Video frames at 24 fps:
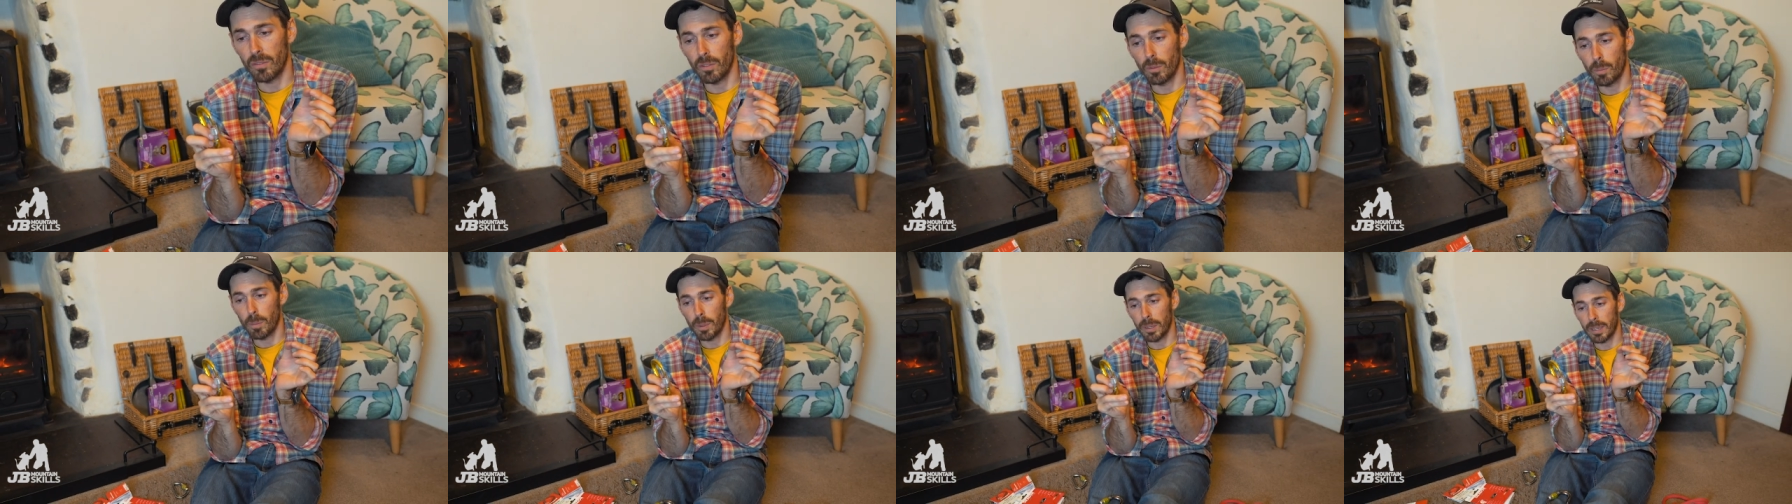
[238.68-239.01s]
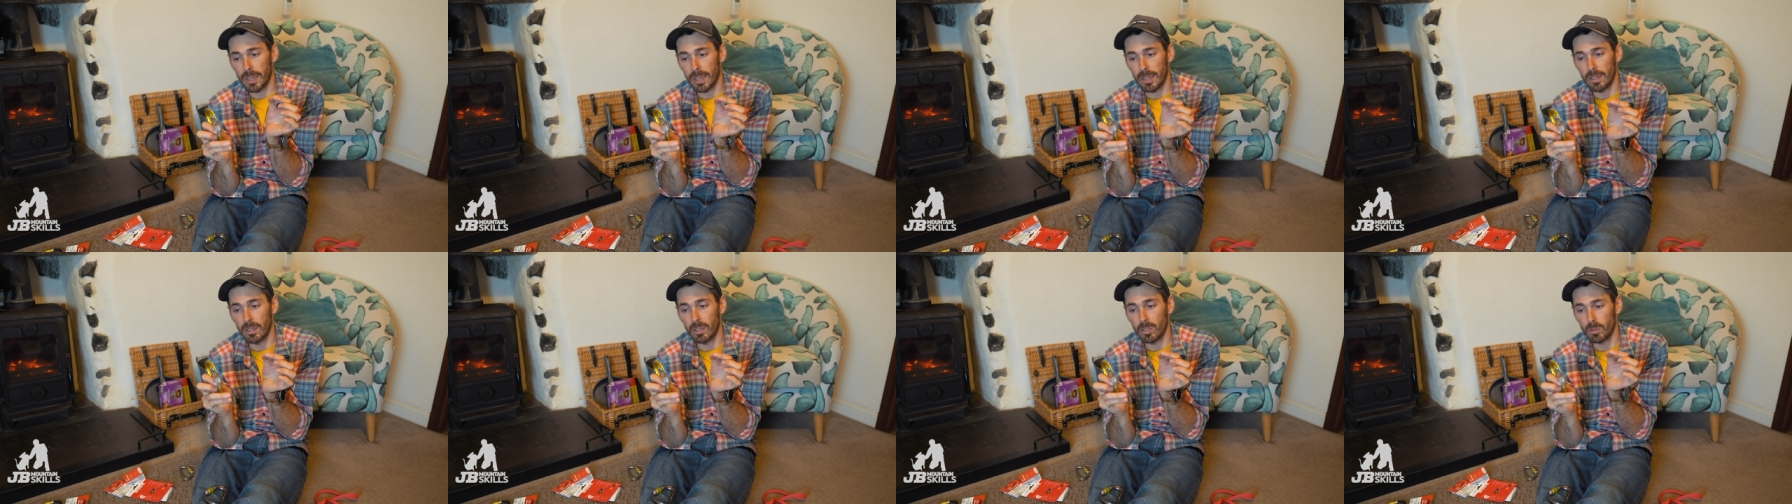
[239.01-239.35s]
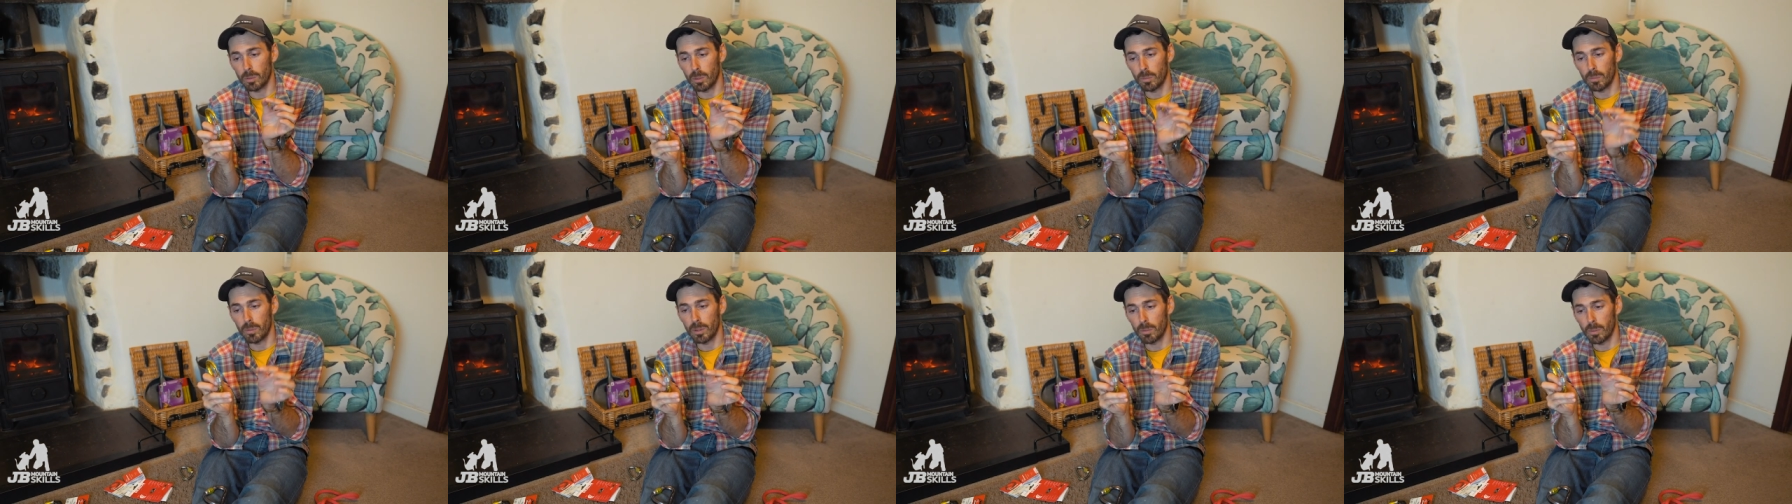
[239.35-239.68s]
for
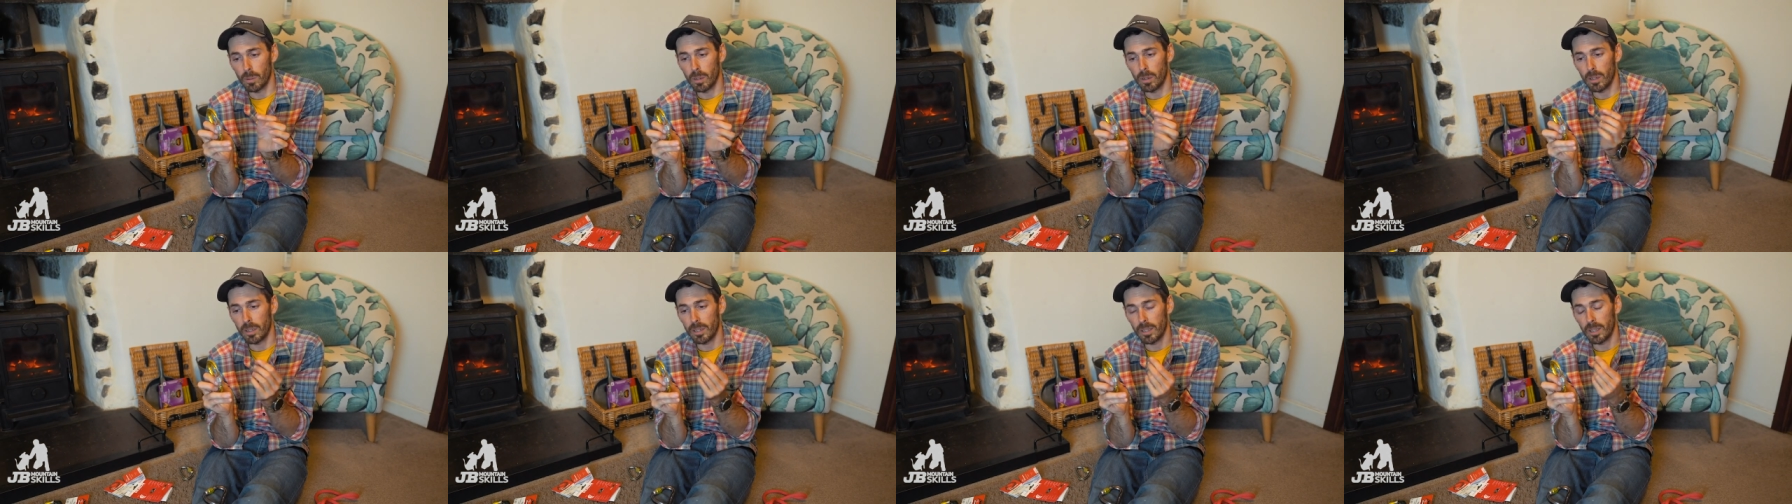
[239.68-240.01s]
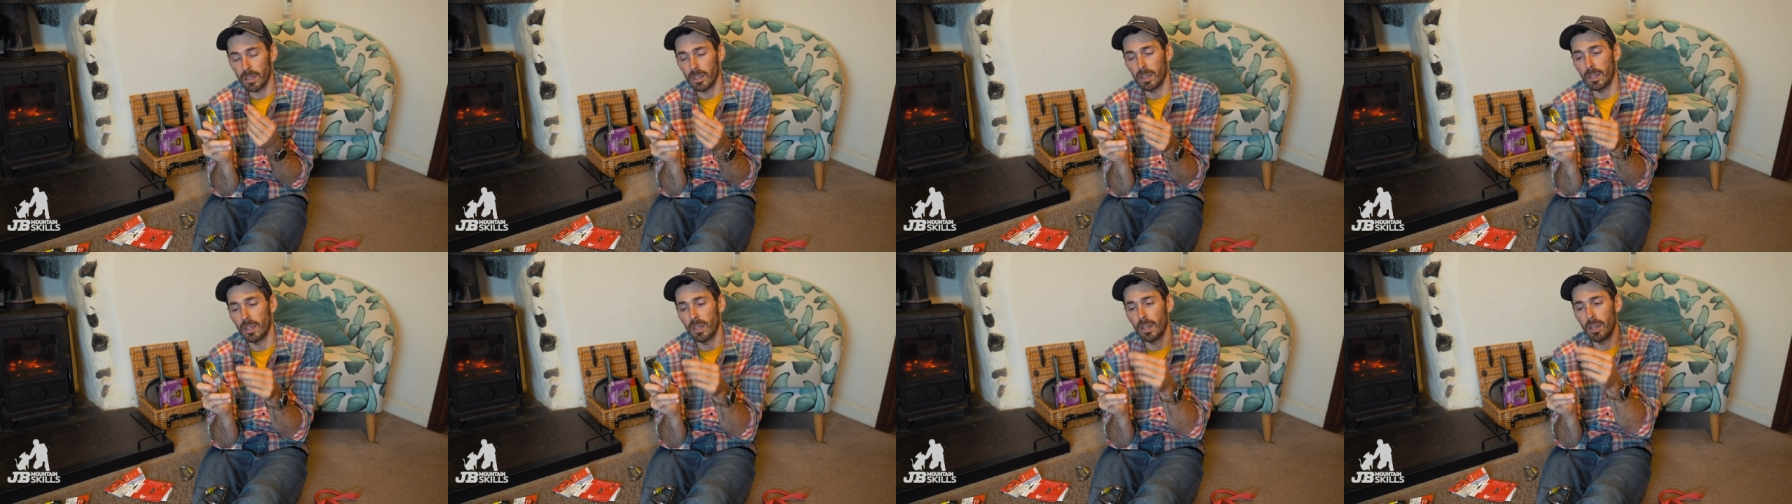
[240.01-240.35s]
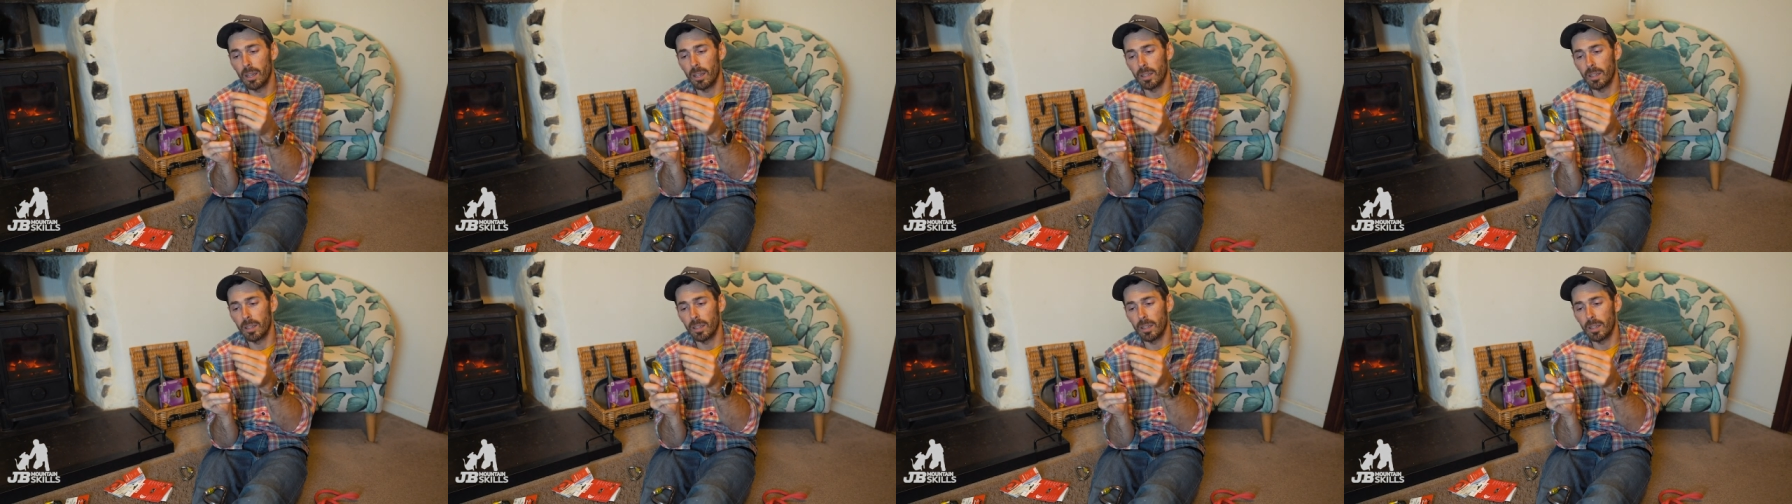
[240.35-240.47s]
beginners when we're working